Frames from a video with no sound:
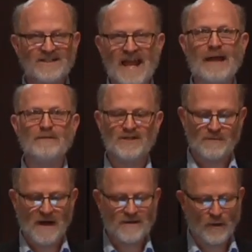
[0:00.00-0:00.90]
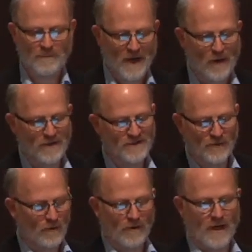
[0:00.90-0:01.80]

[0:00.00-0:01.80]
damaged by their parents or